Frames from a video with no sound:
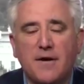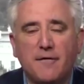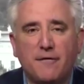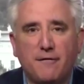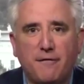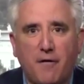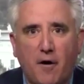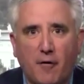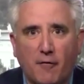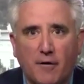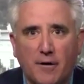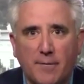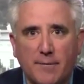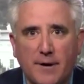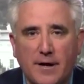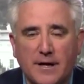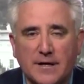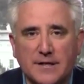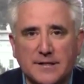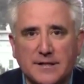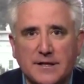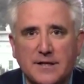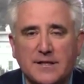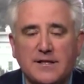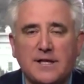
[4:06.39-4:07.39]
foreign
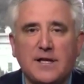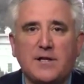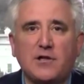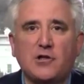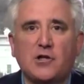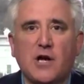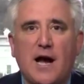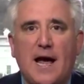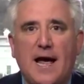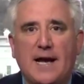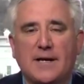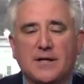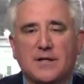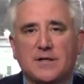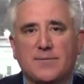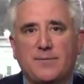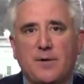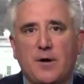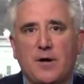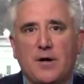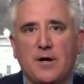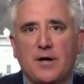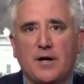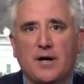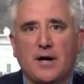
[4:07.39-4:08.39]
ministers in
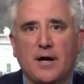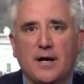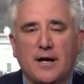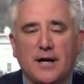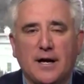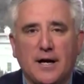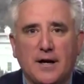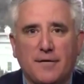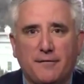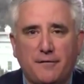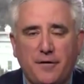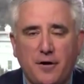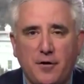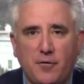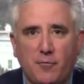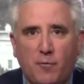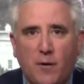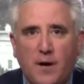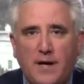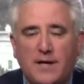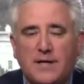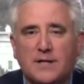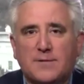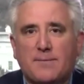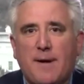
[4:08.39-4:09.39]
Johannesburg a few
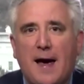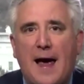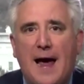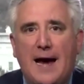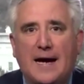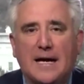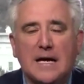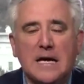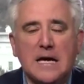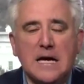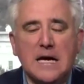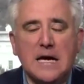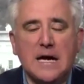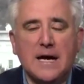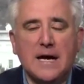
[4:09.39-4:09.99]
weeks back,